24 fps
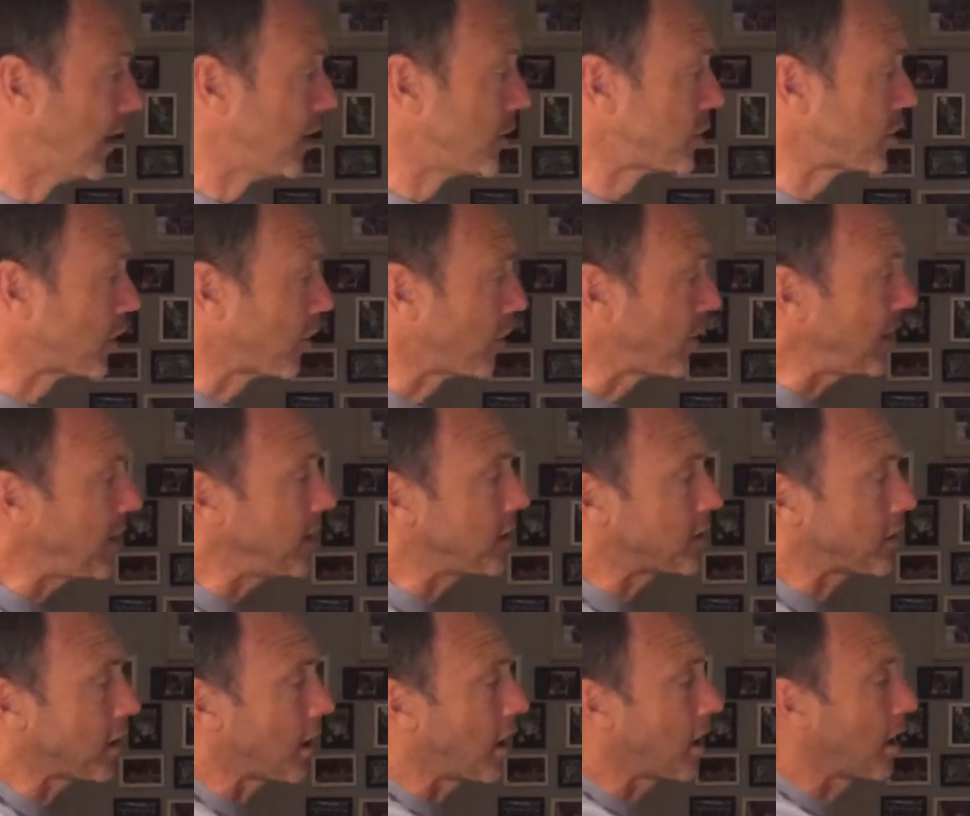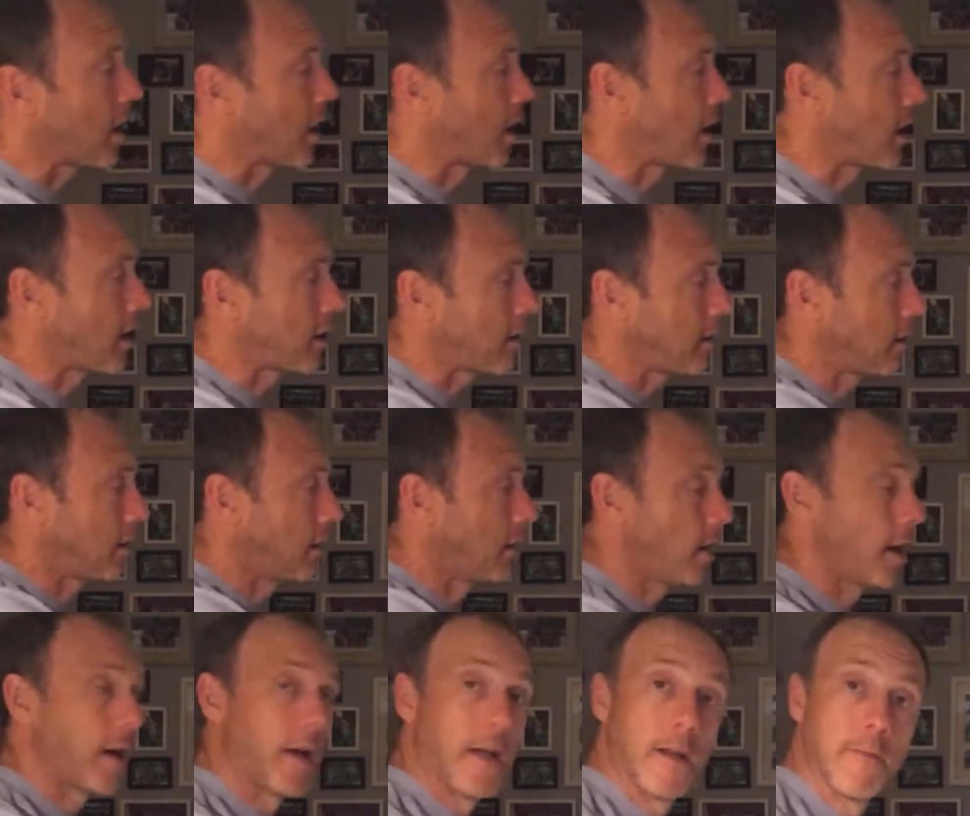So these are
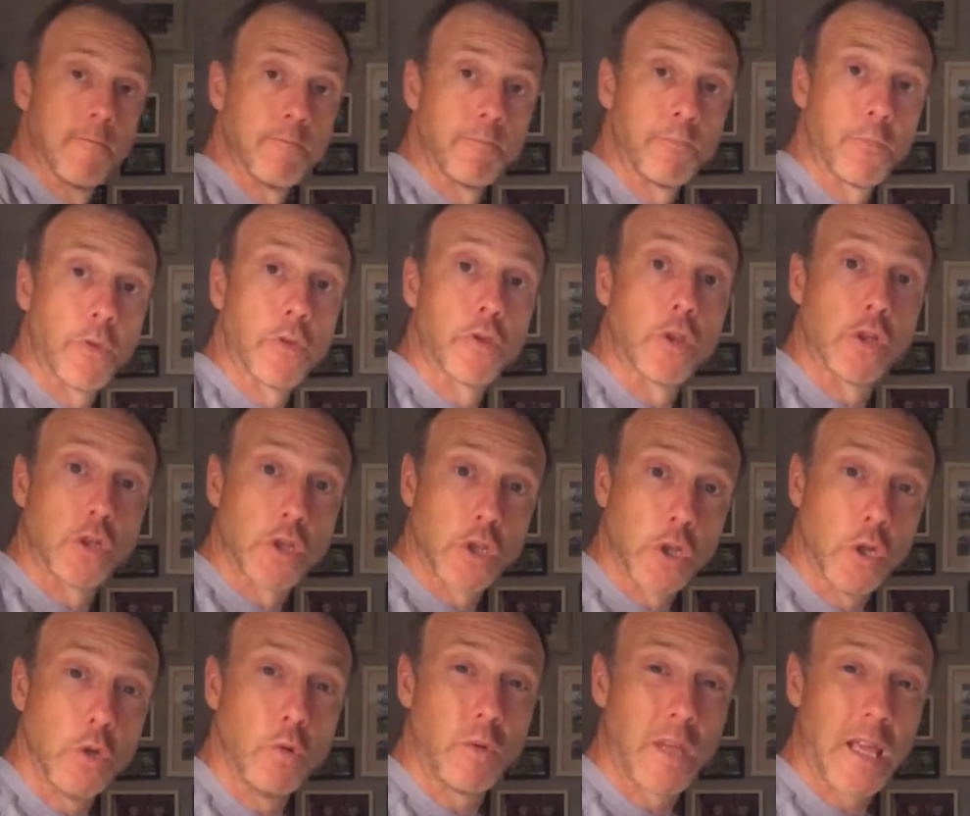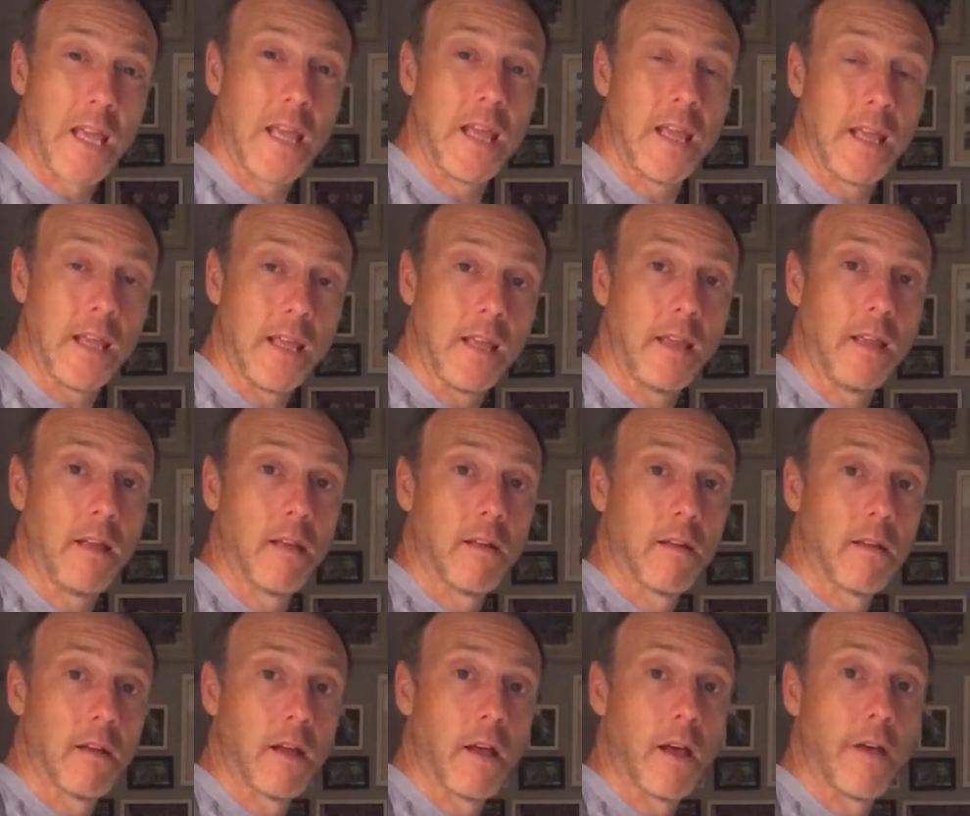the two key
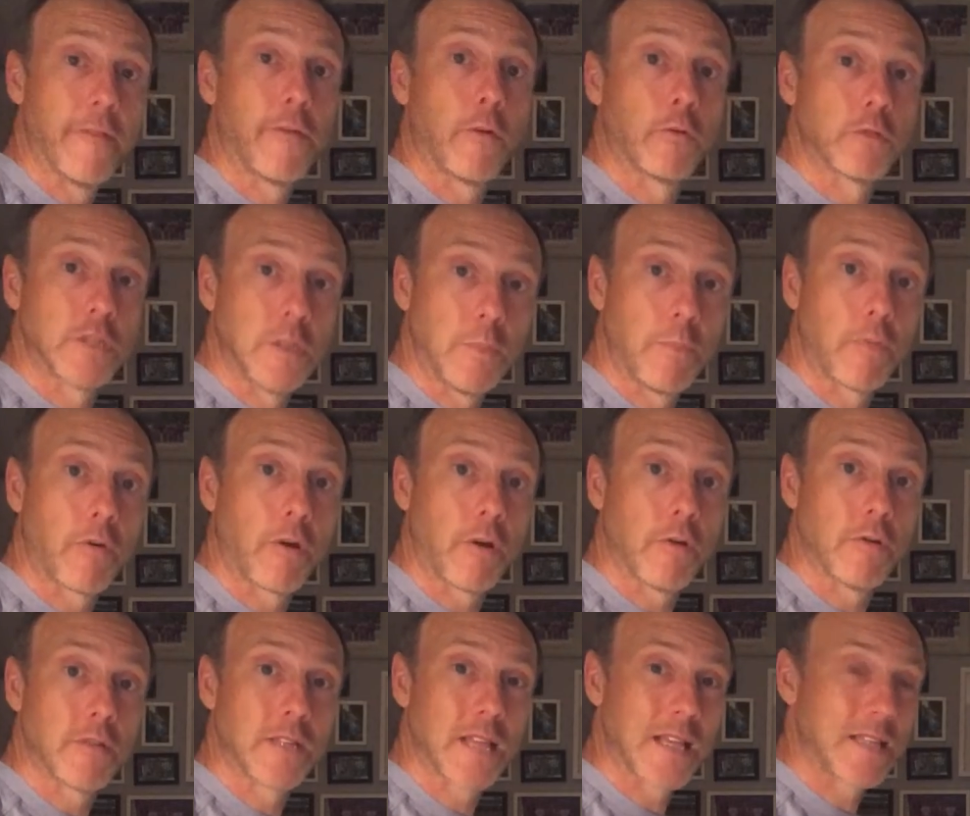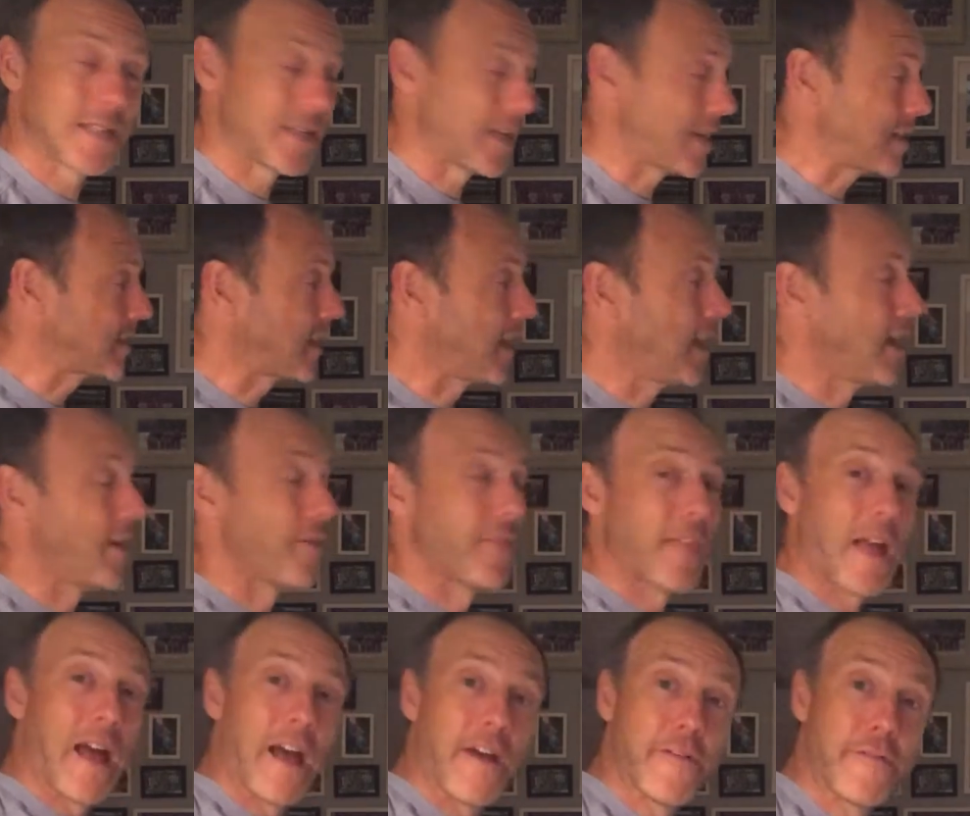faulty processes
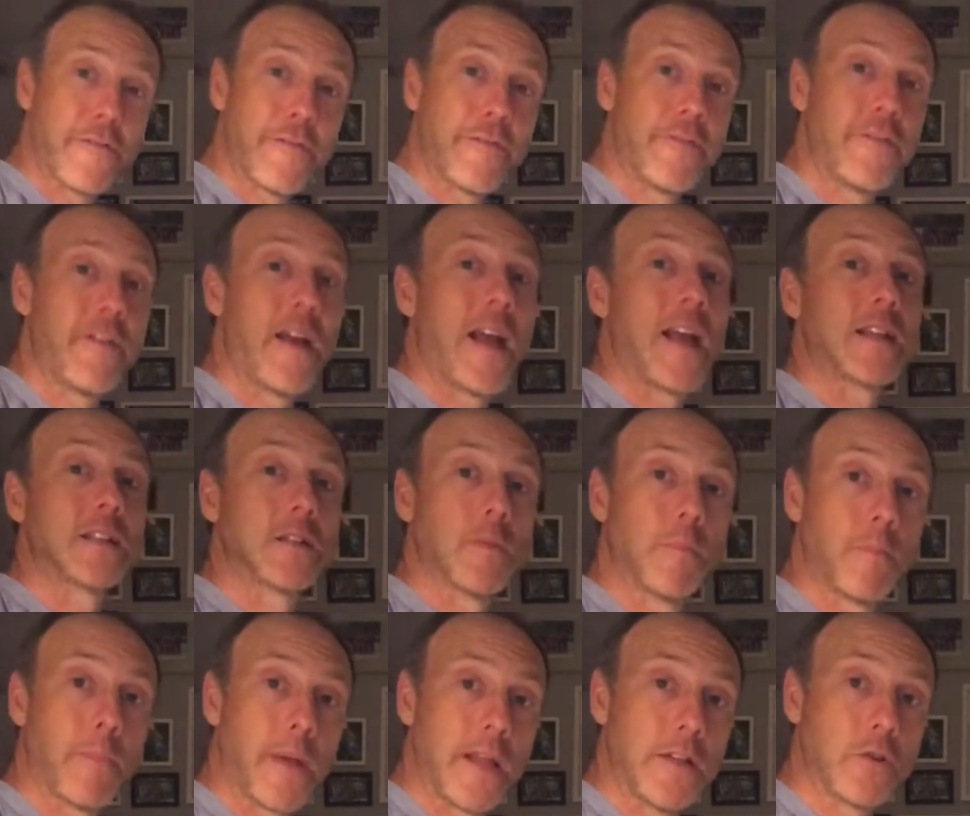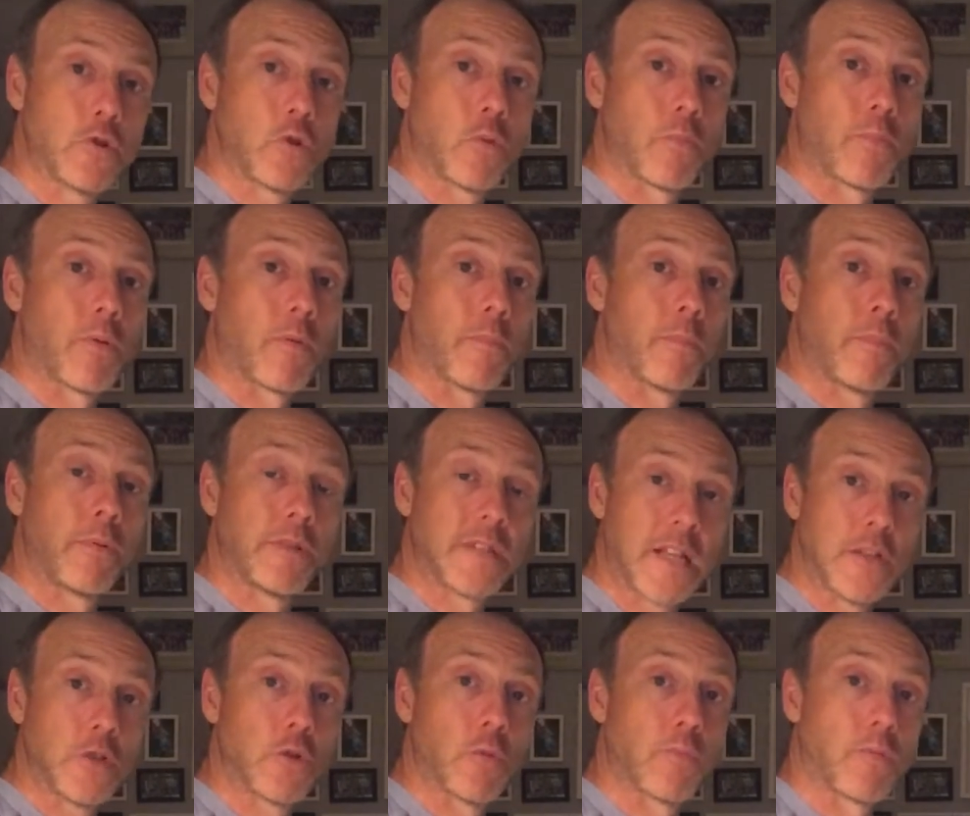that affect
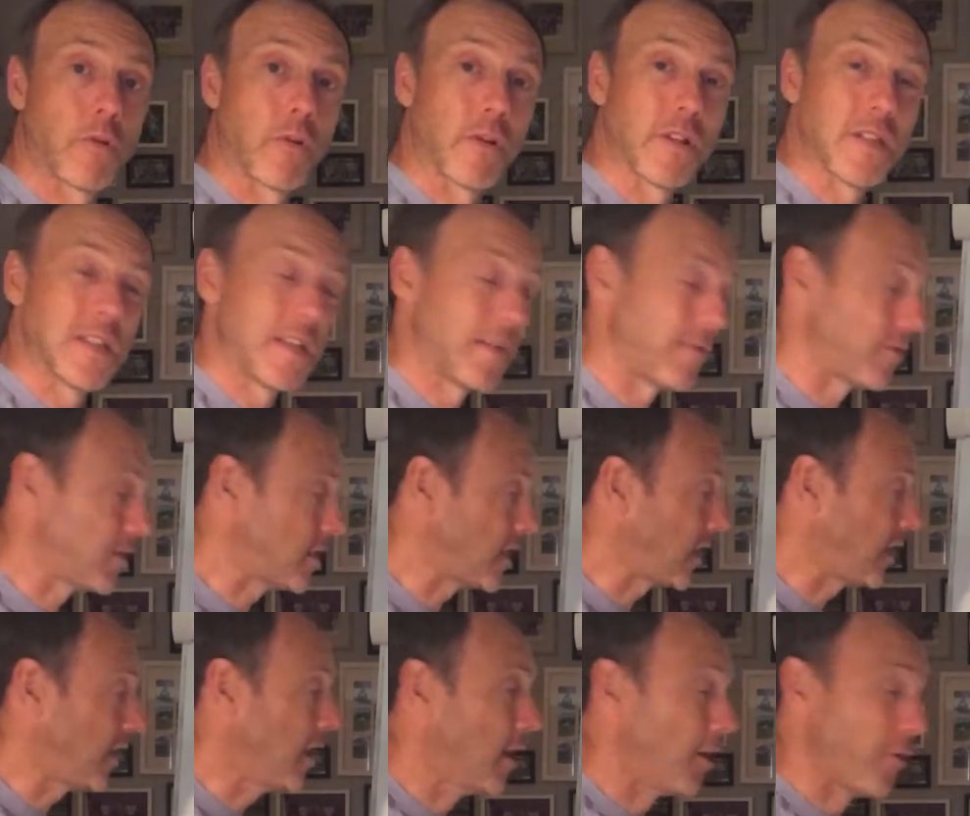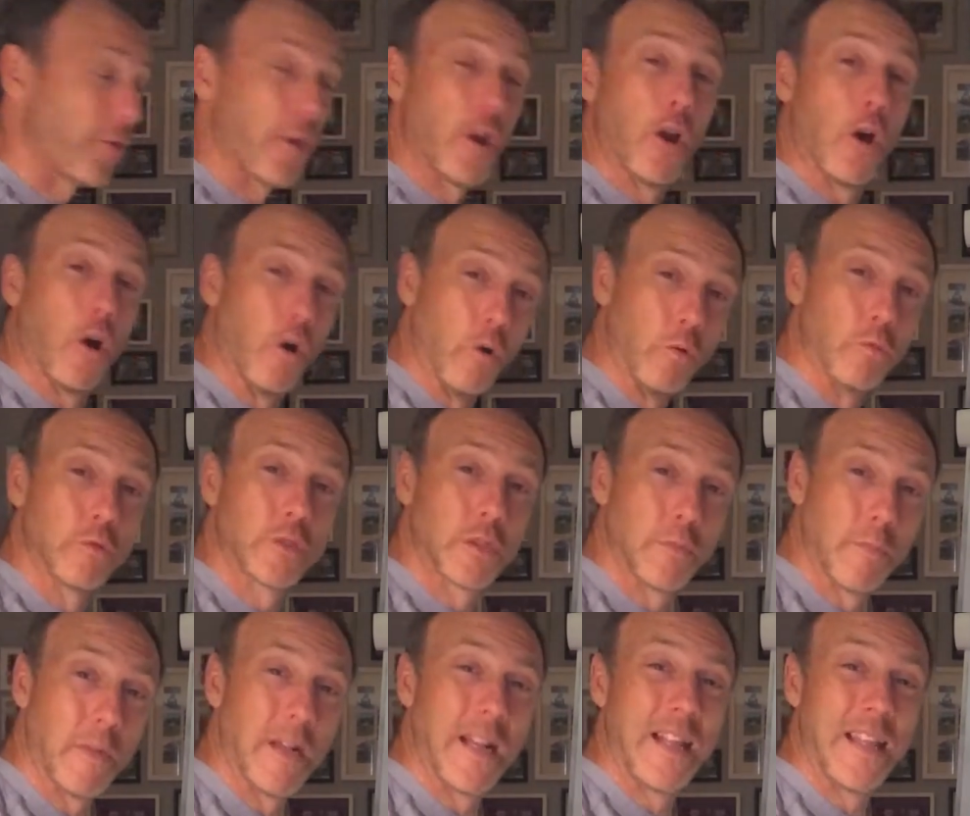potential productivity that
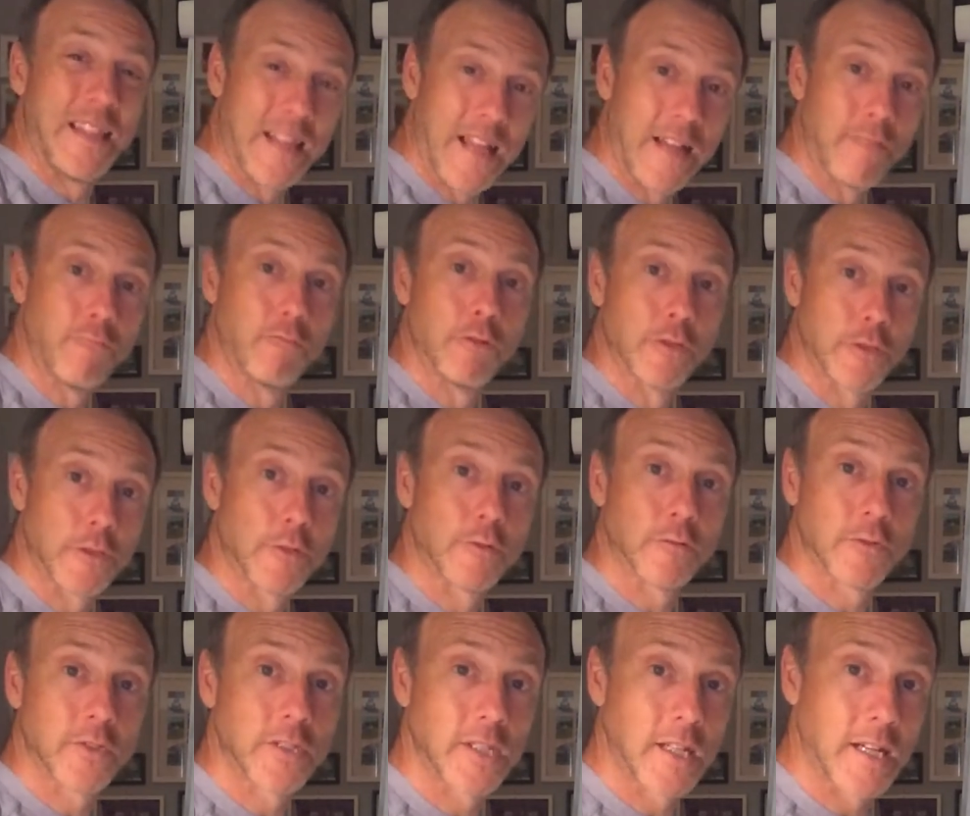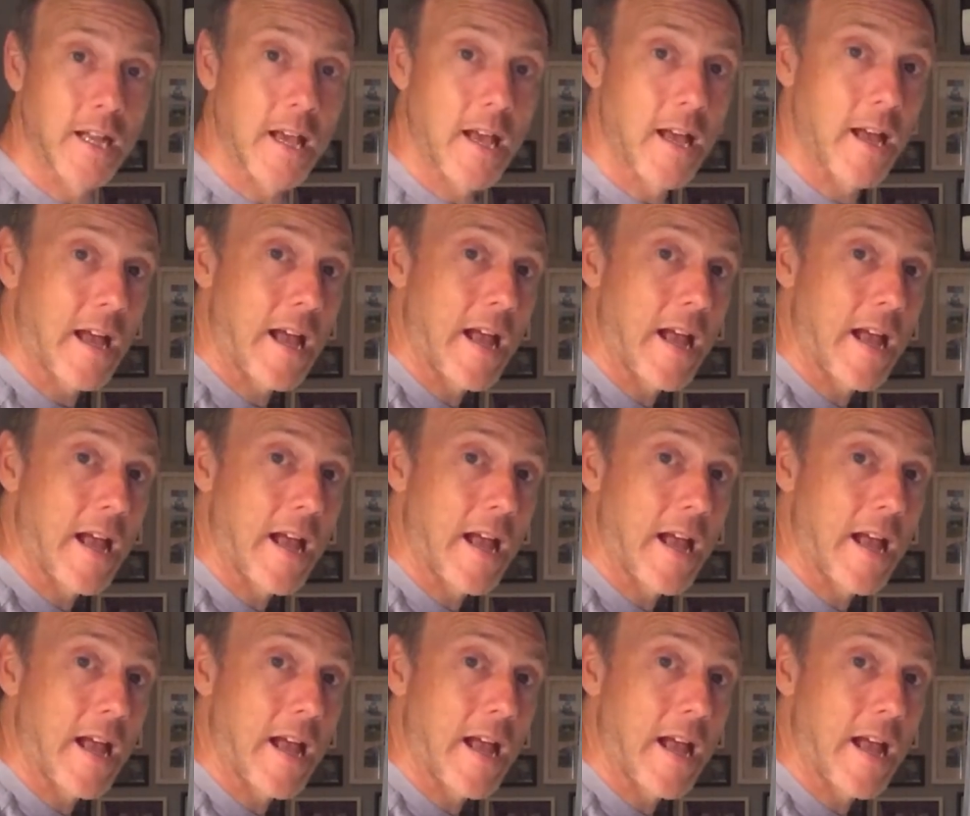ultimately then results in our